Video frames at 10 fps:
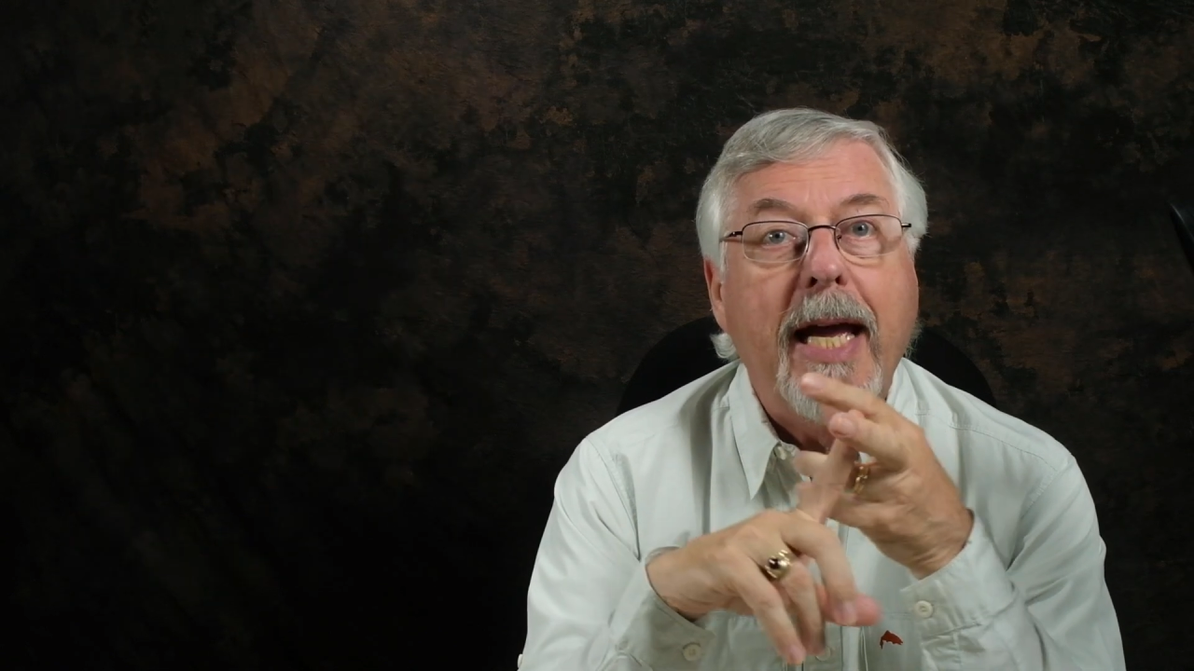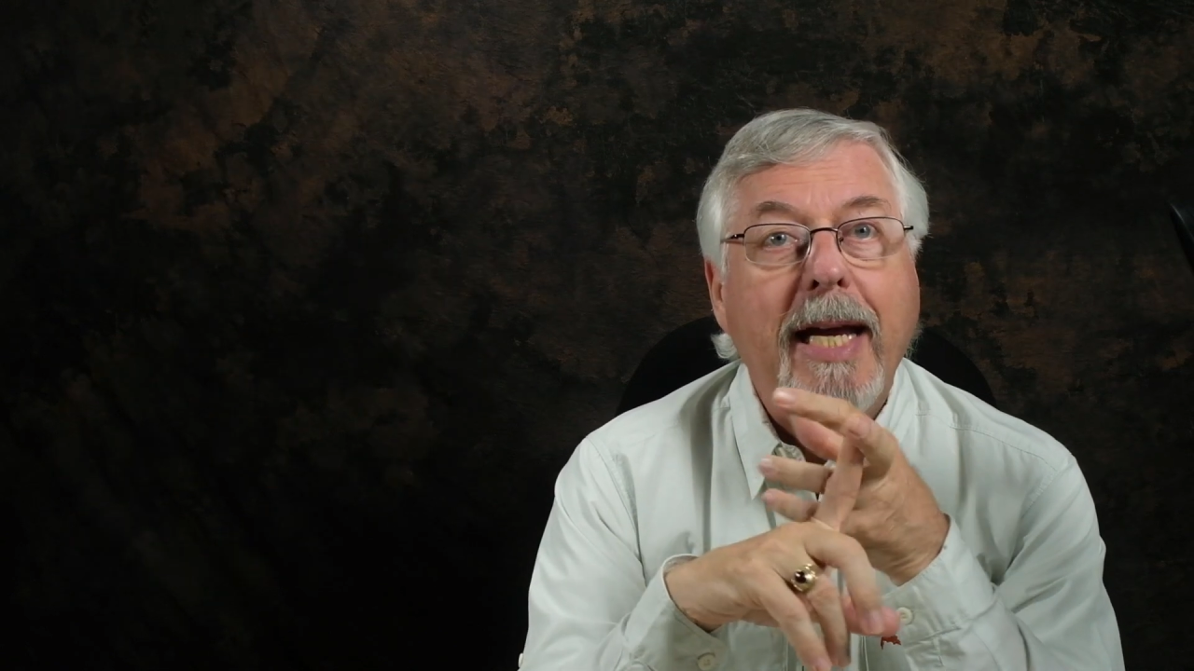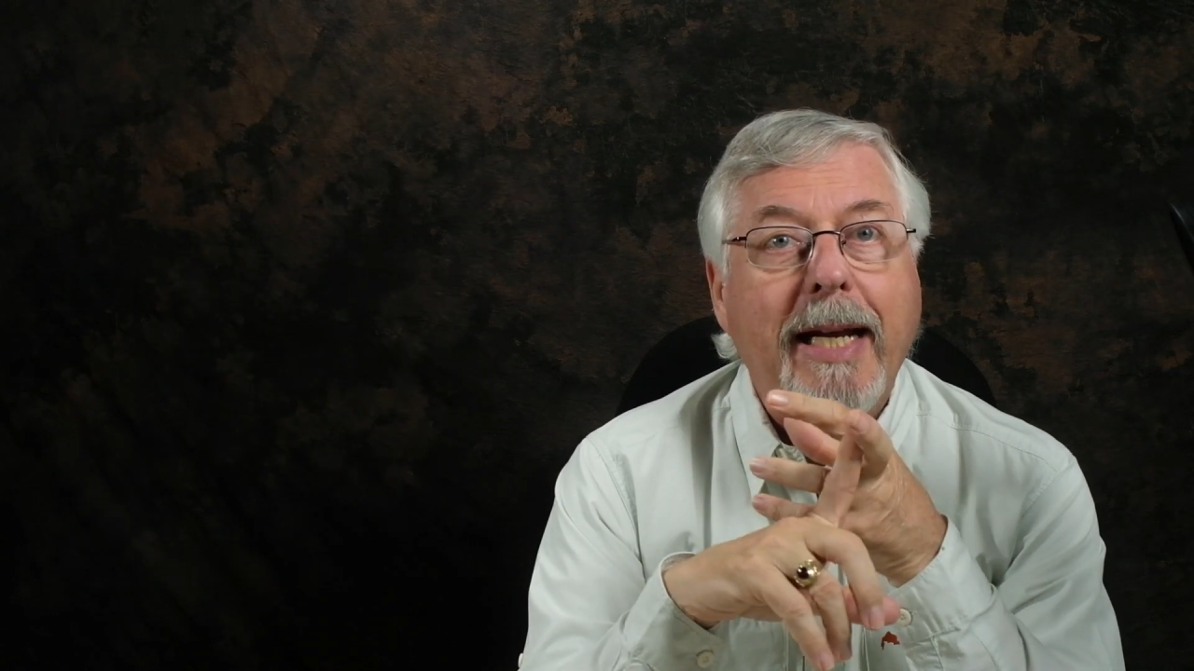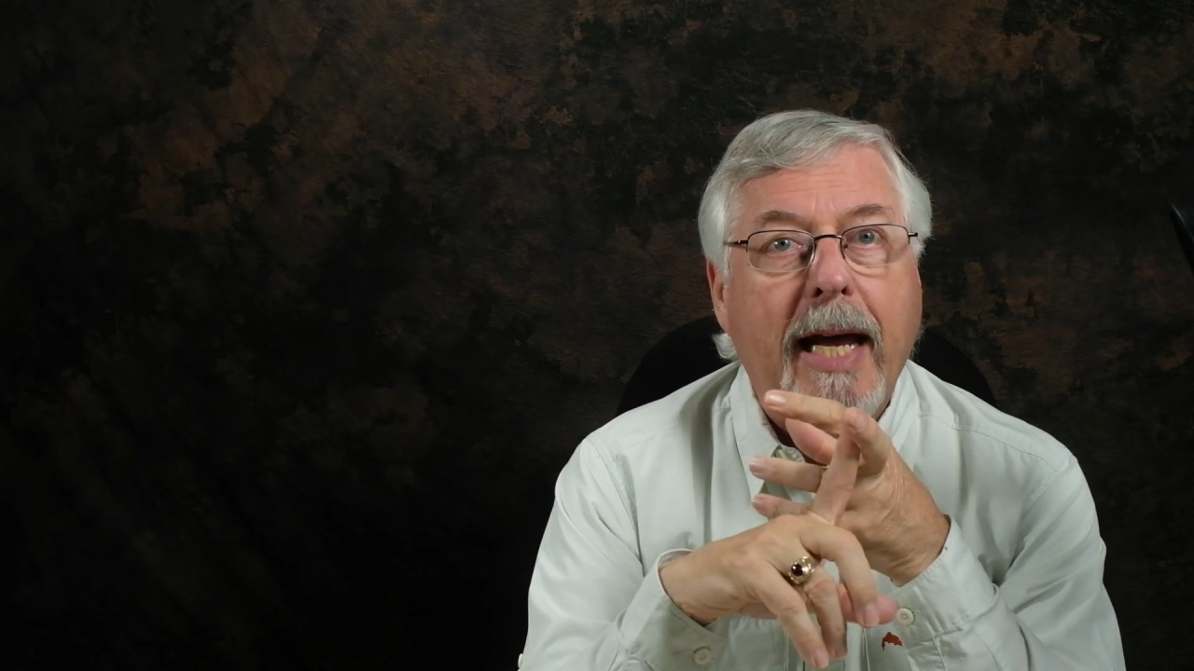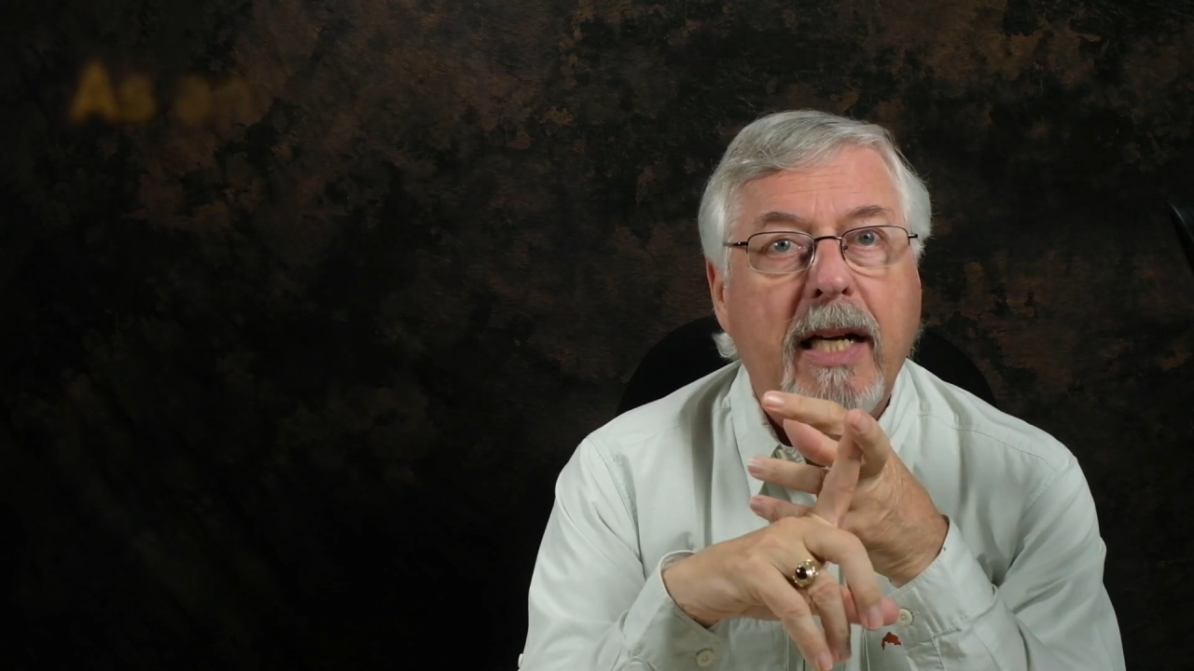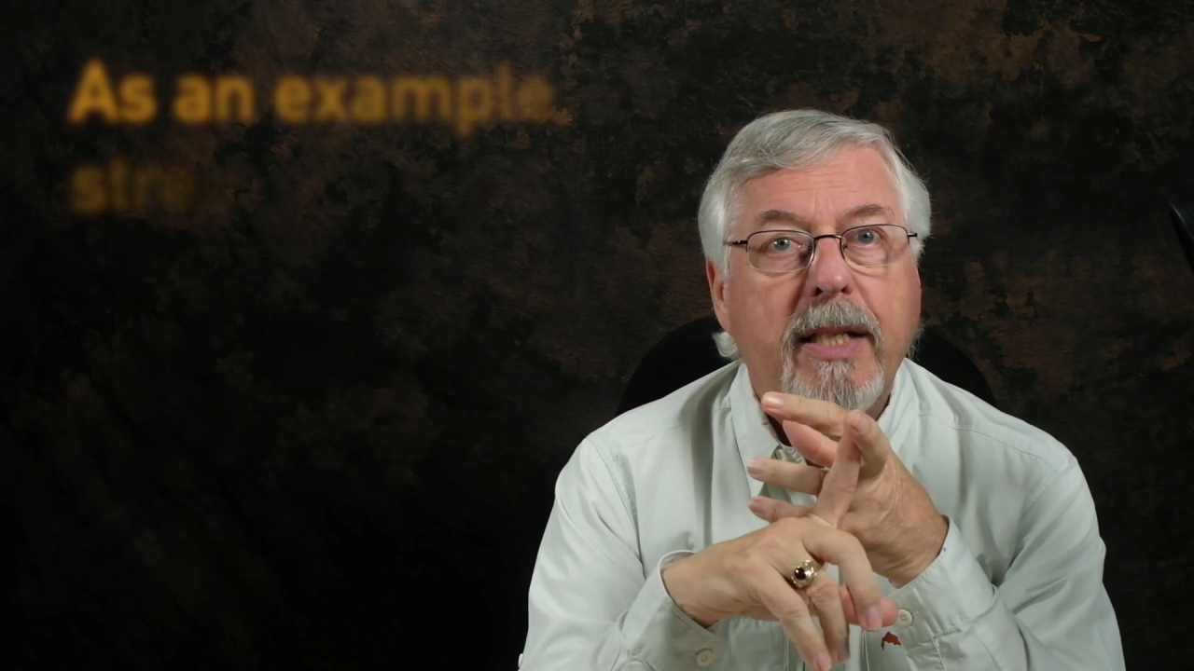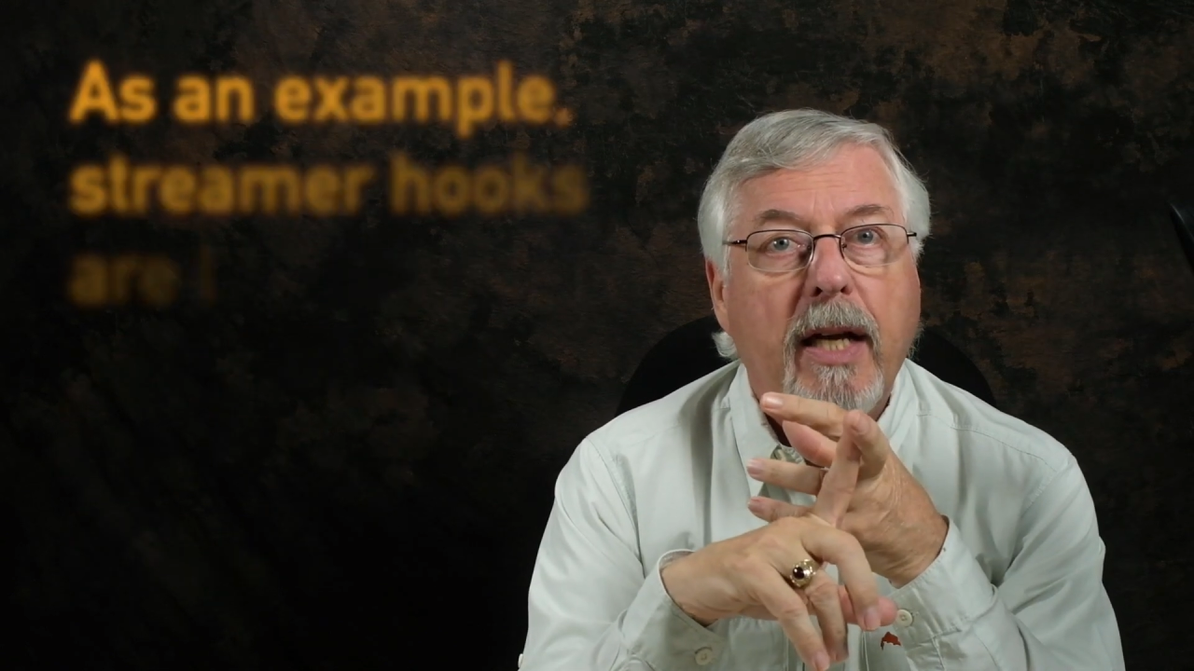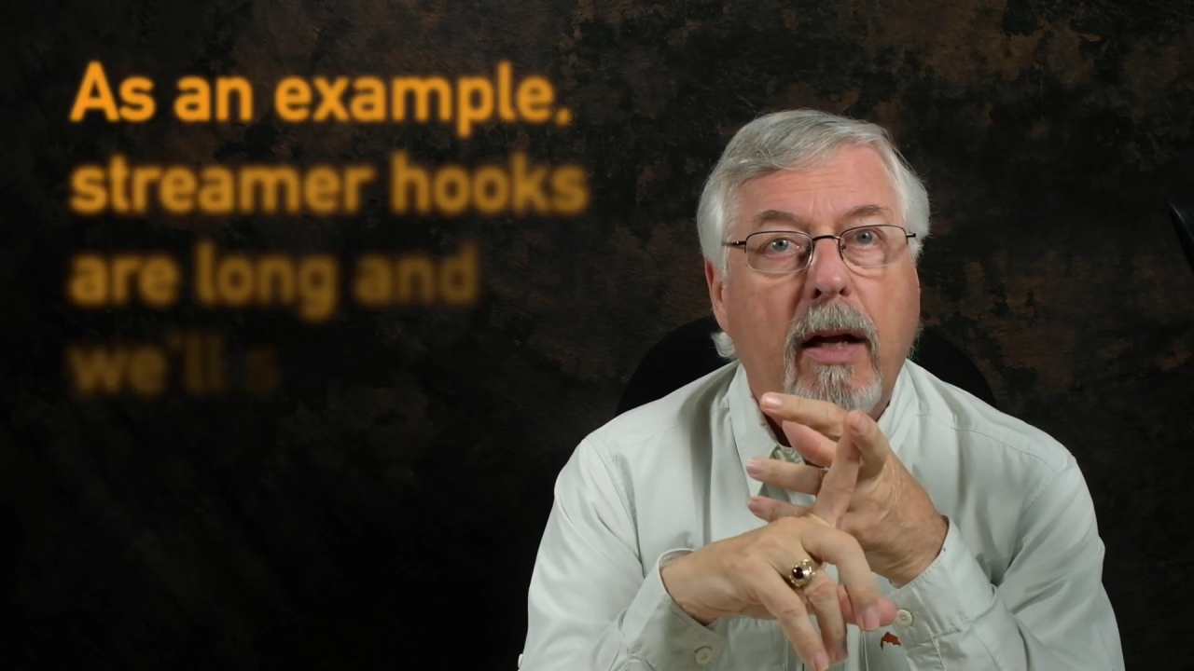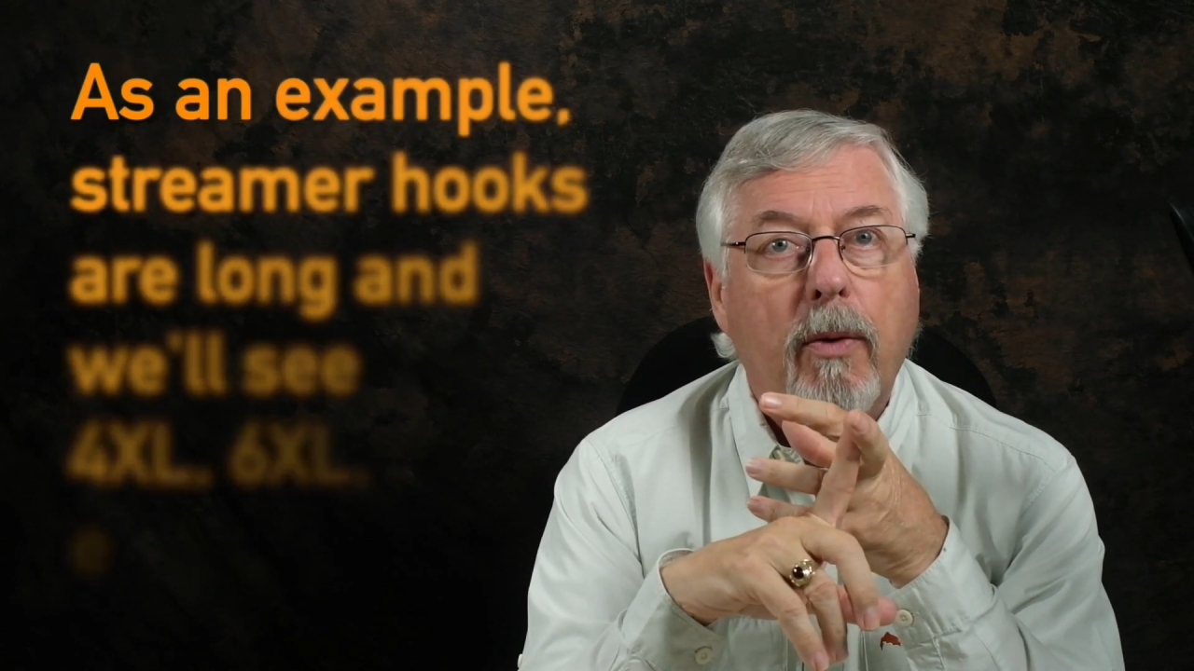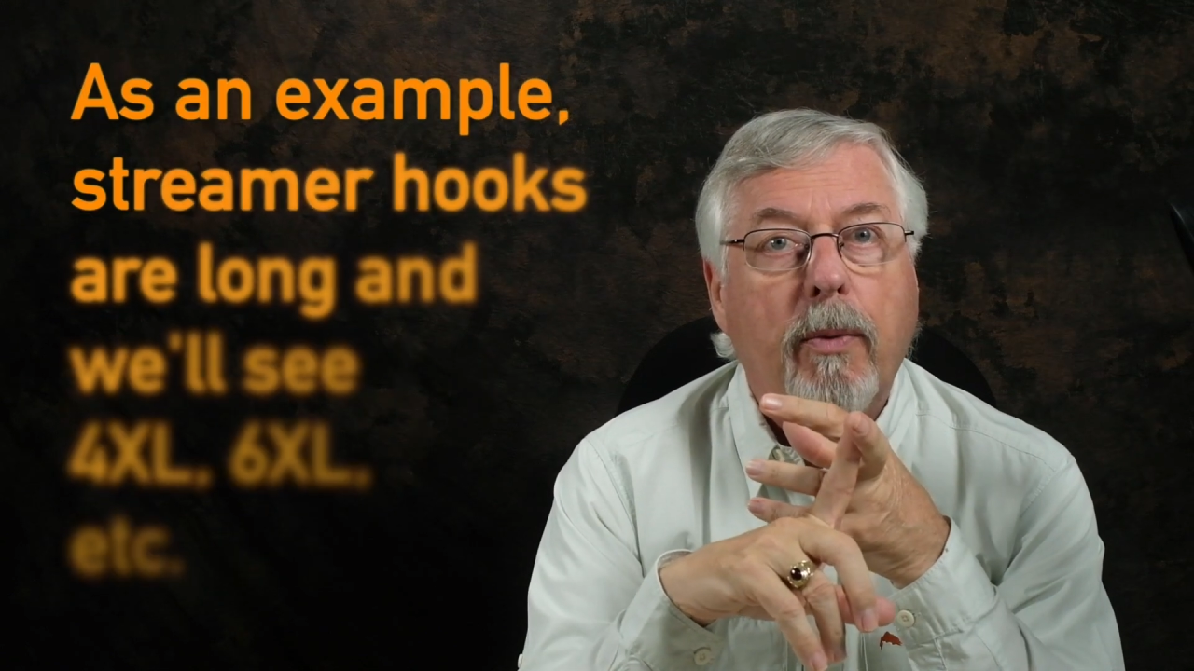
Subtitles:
8XL,